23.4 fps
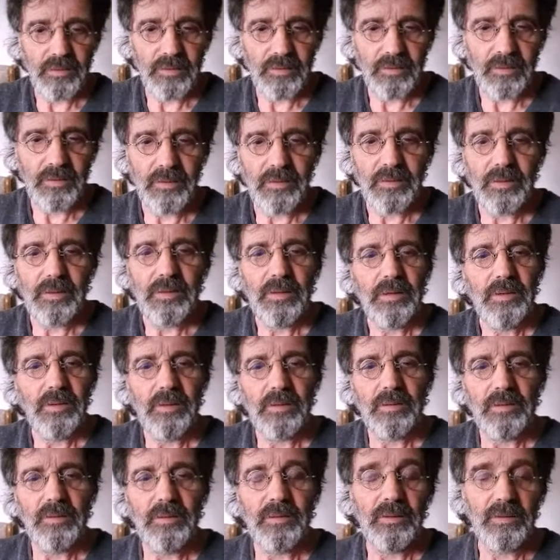This is, for
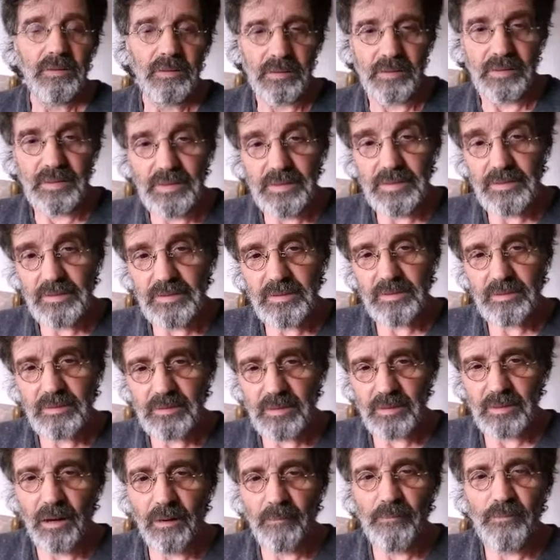example, also an
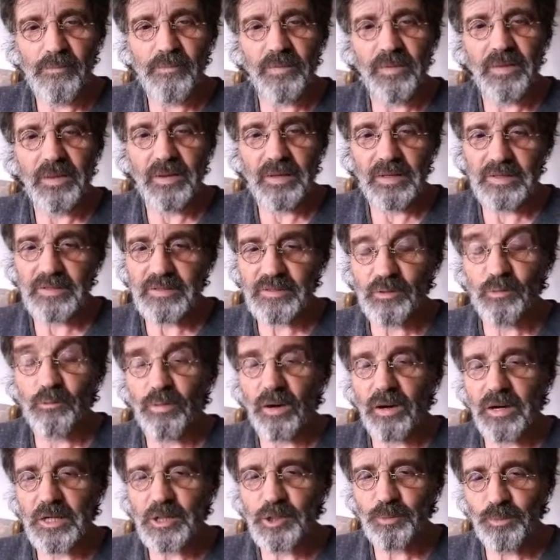experience that
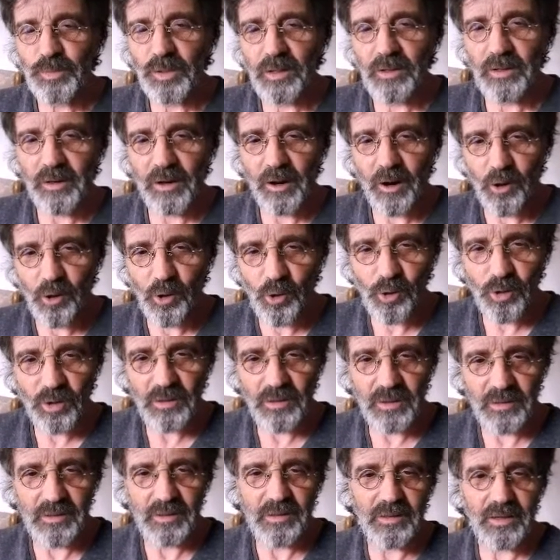shows how life
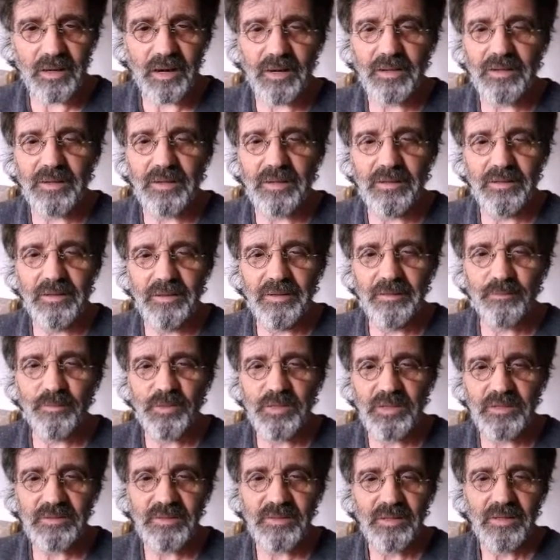plays. It's
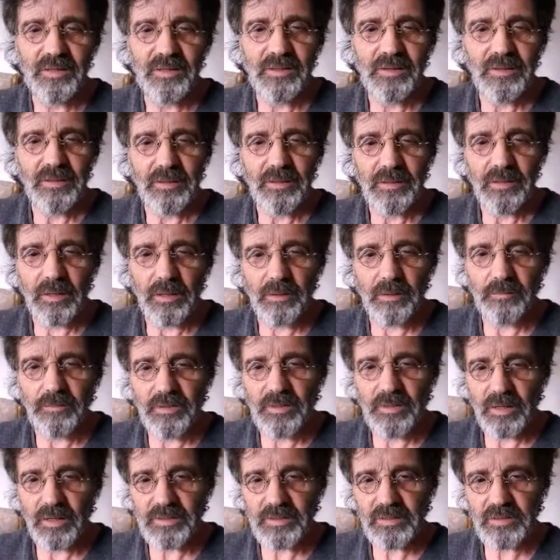about 6 or
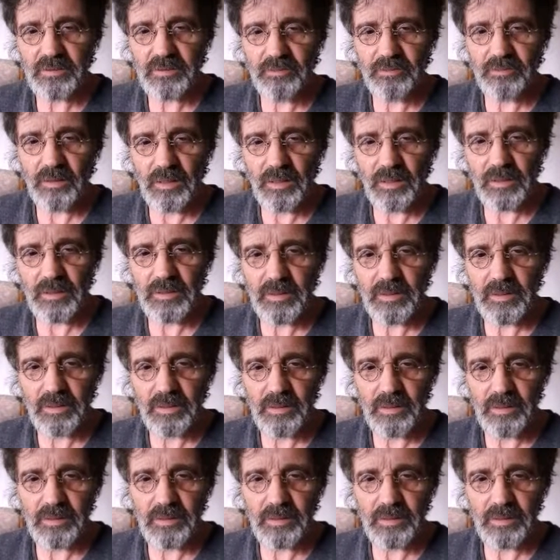7 years ago.